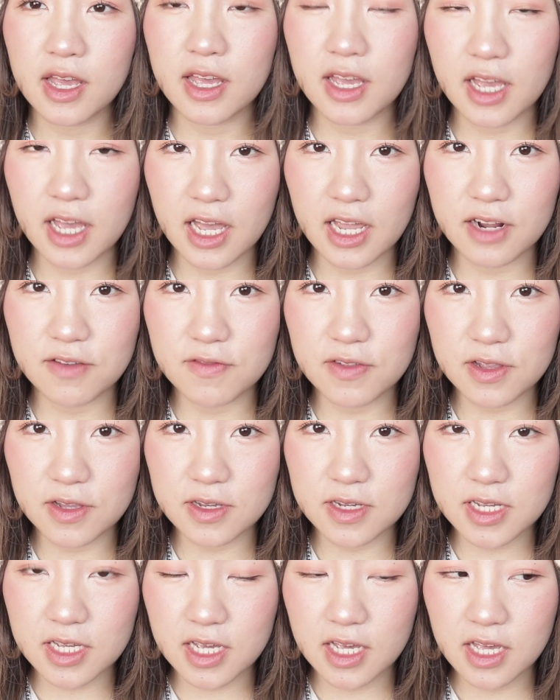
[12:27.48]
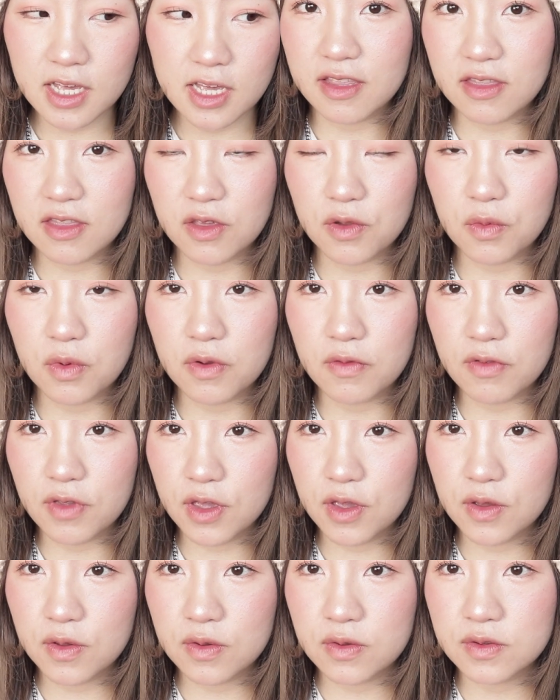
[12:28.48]
kind of a look, the
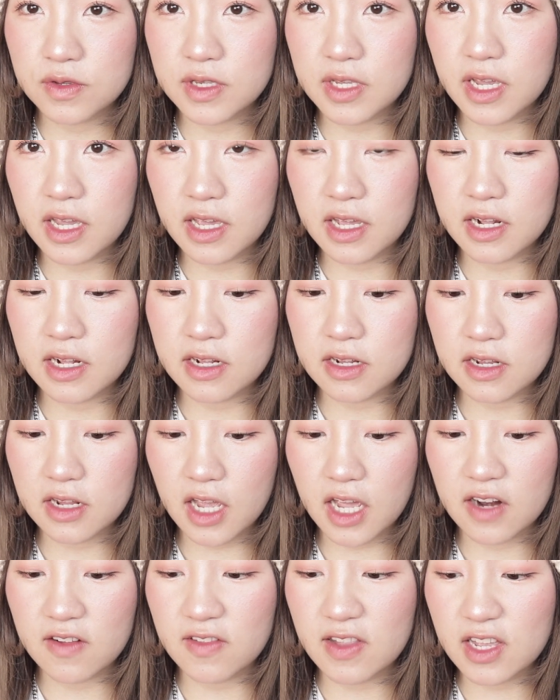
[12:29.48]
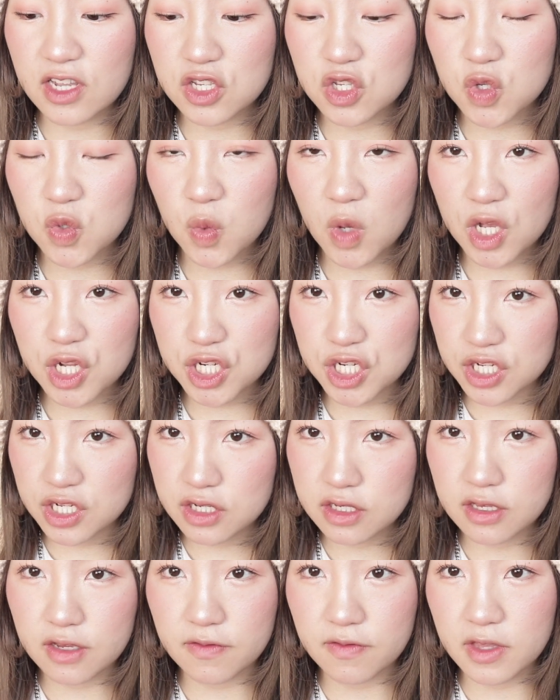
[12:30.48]
reviews and kind of like
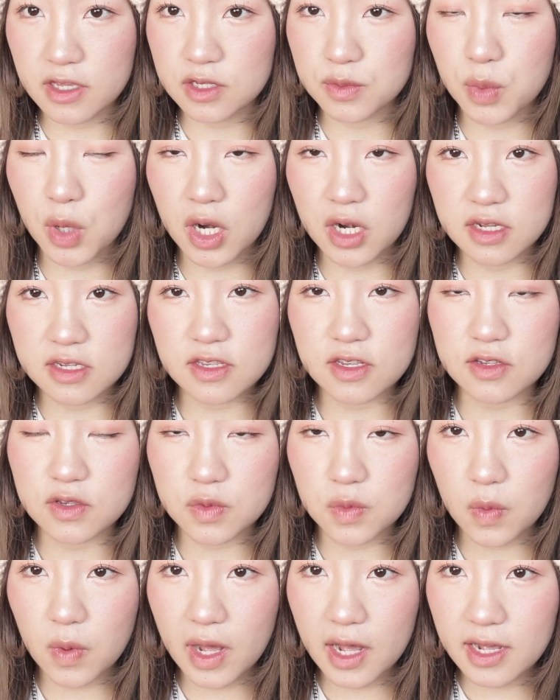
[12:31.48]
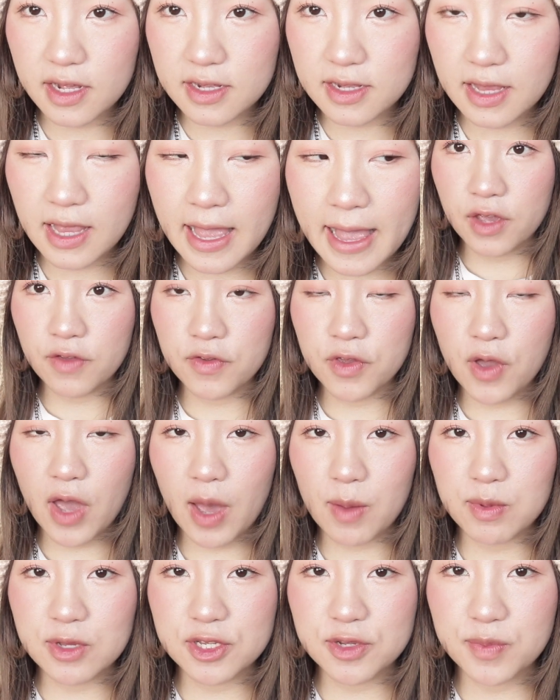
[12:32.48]
swatches of these products as well. If you
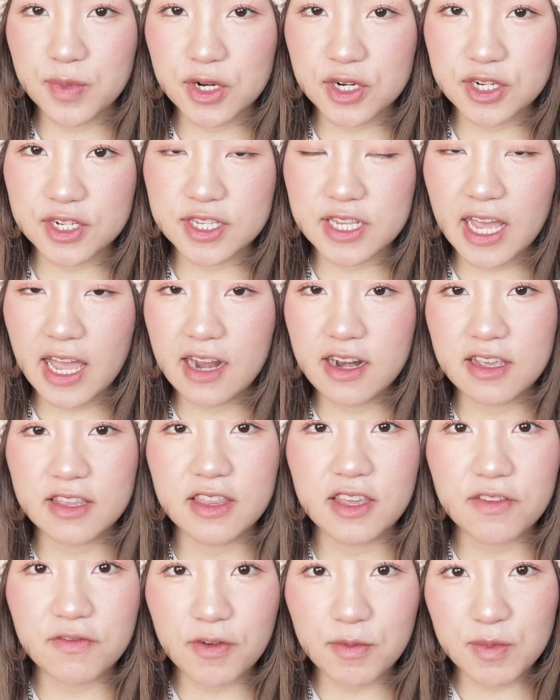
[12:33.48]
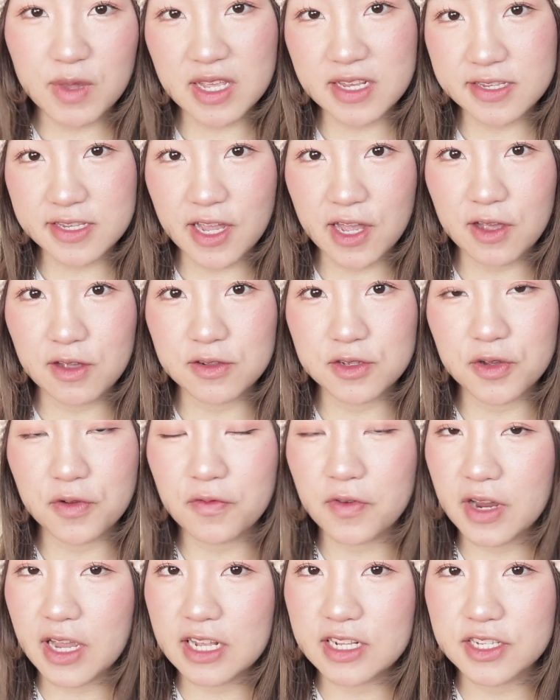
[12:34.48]
happen to purchase anything from YESSTYLE, don't
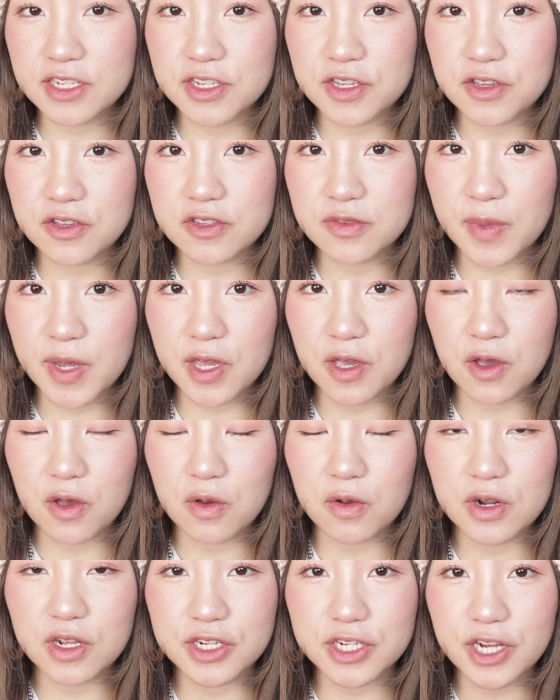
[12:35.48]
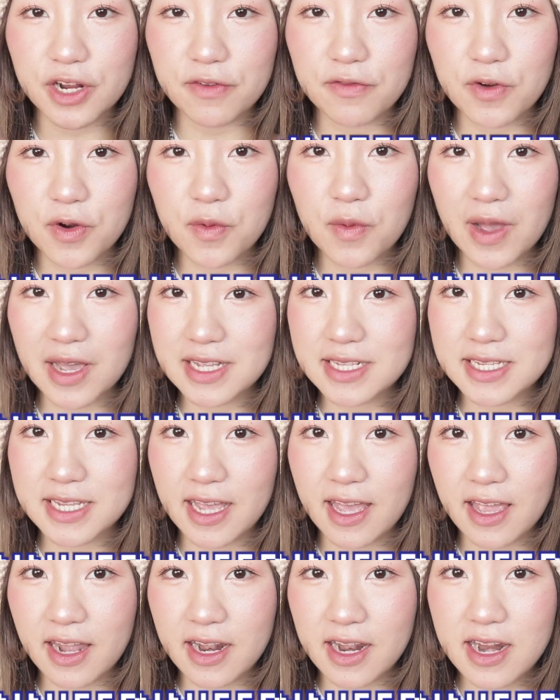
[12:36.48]
forget to use my code
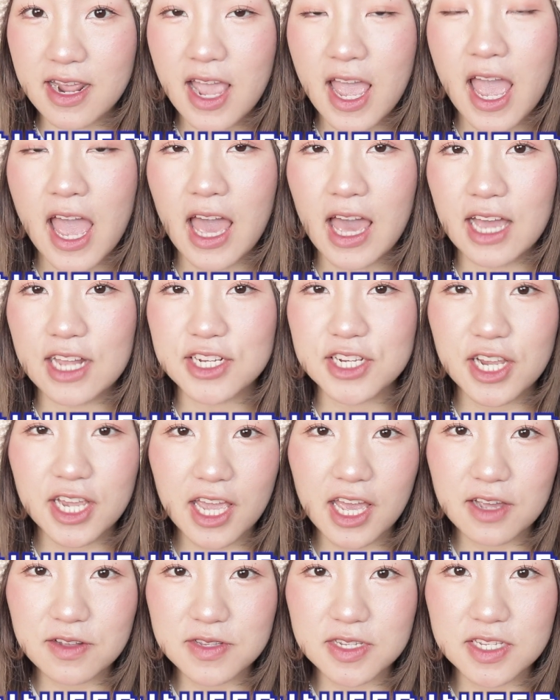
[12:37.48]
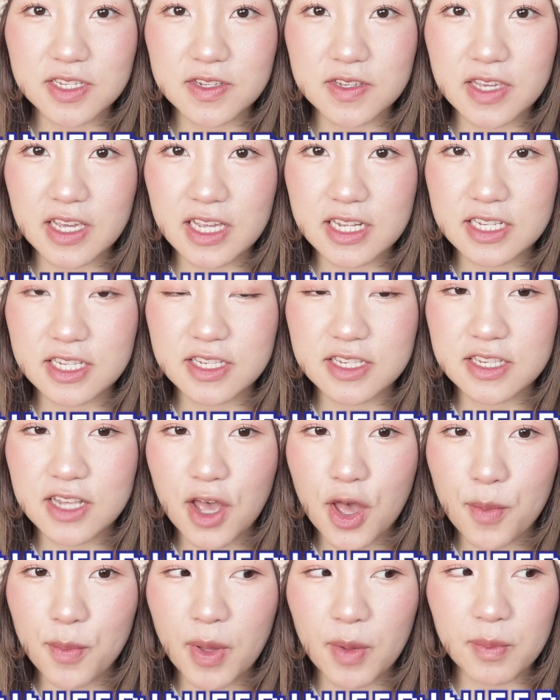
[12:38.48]
jennniferyang at checkout to get
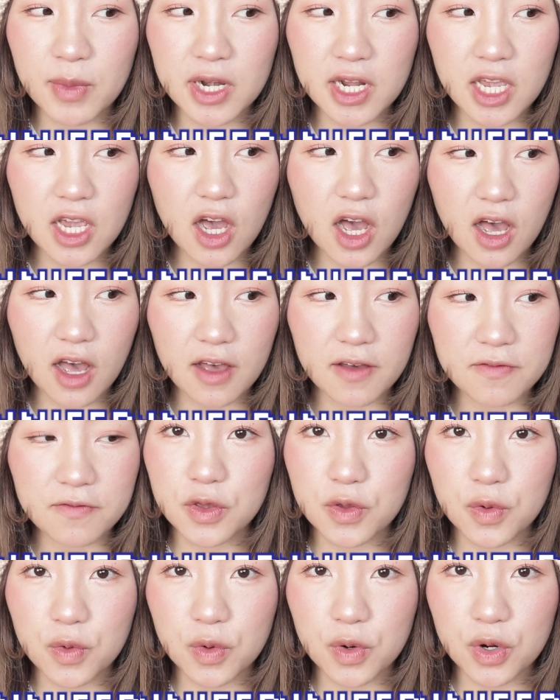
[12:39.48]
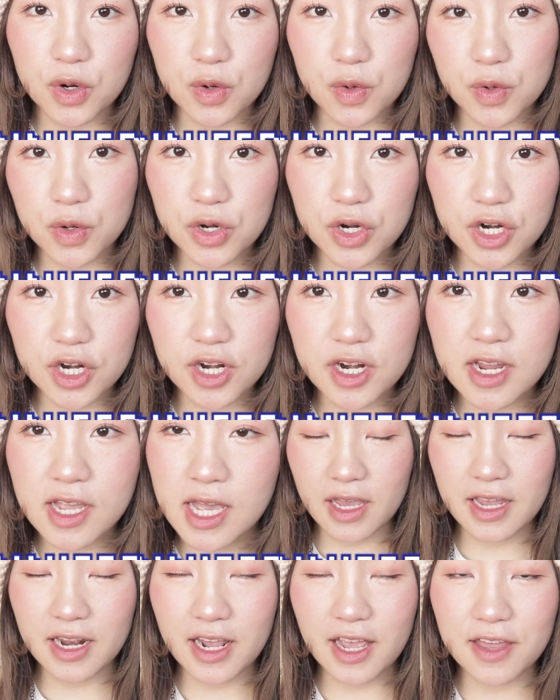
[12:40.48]
some money off your order.
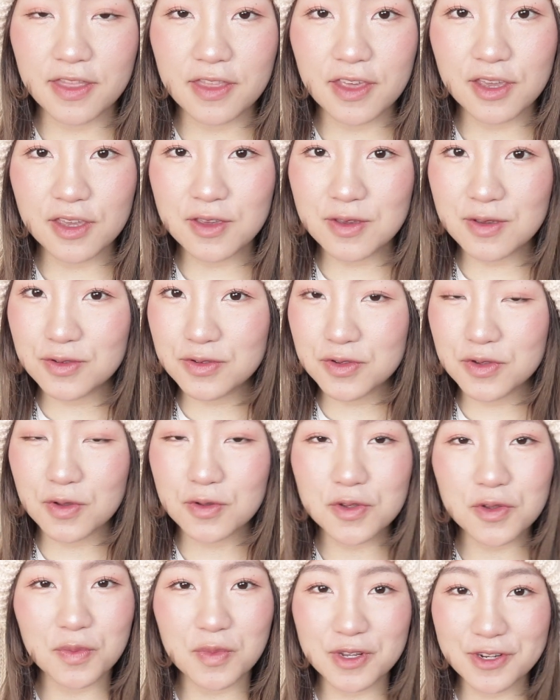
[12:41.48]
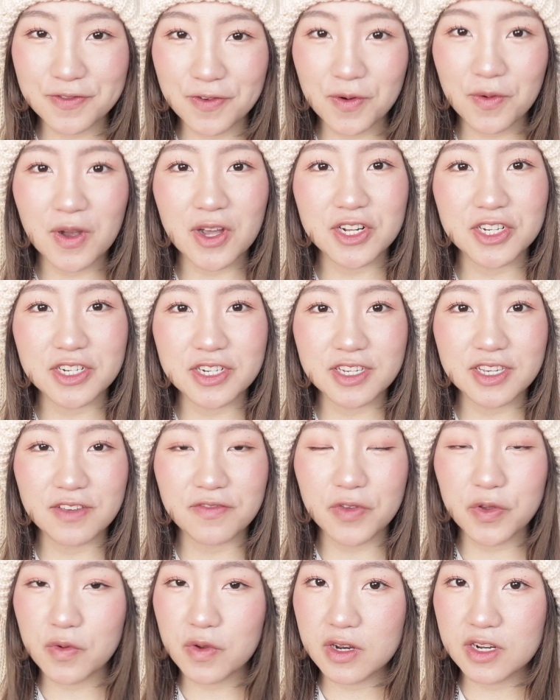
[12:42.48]
And yeah, thank you so much for watching. If
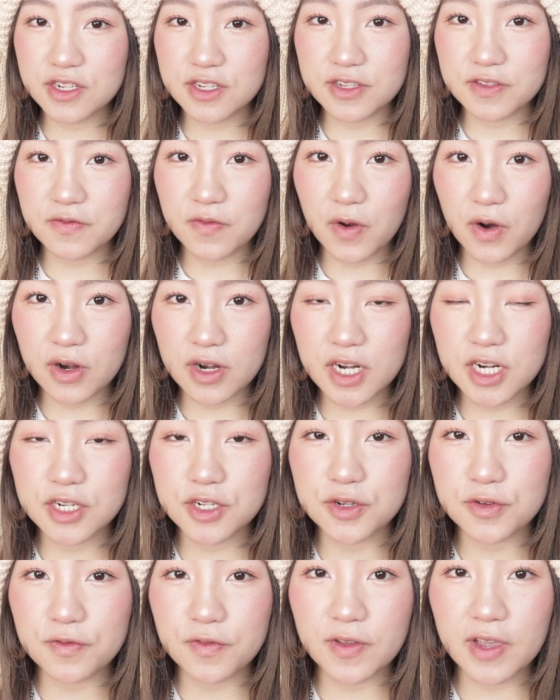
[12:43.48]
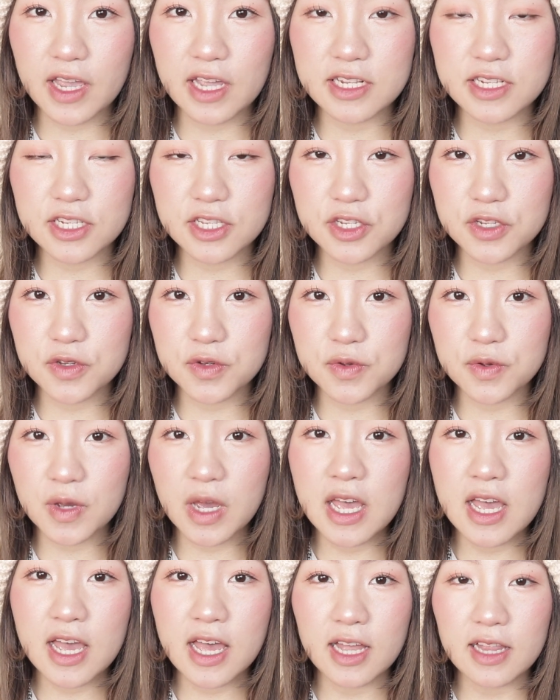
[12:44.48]
you reached this far, don't forget to
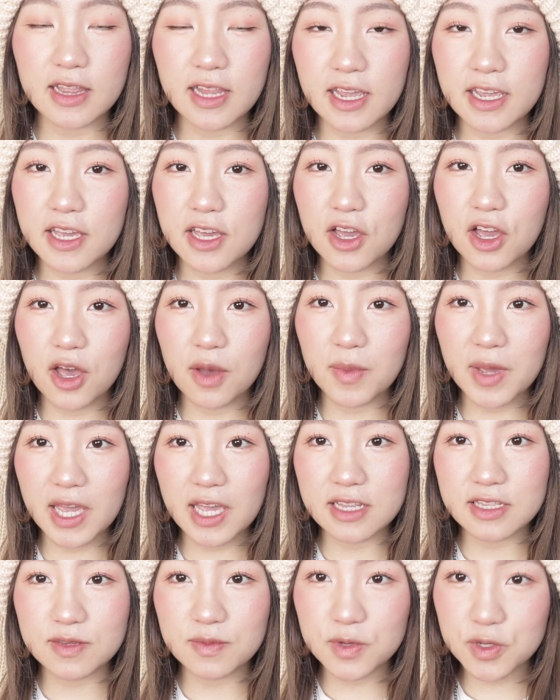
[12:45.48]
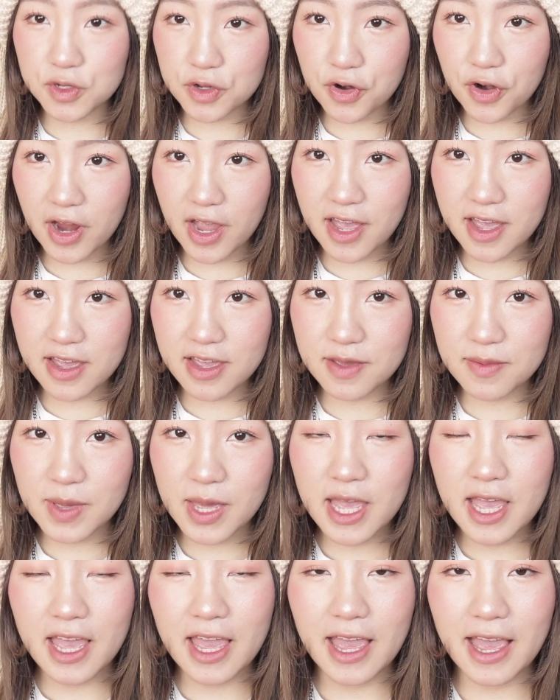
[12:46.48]
like, comment, and subscribe,
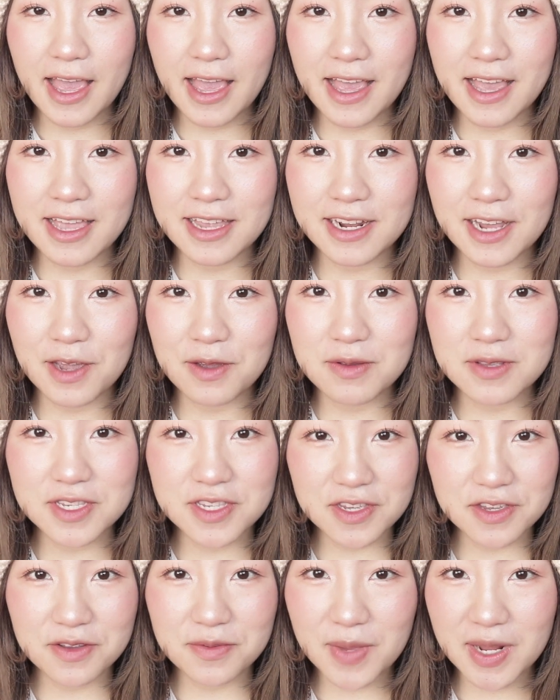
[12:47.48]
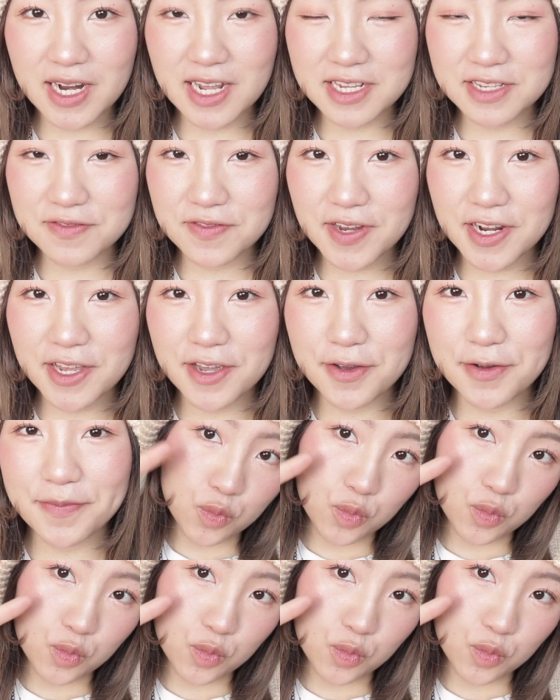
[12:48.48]
and I will see you in my next video.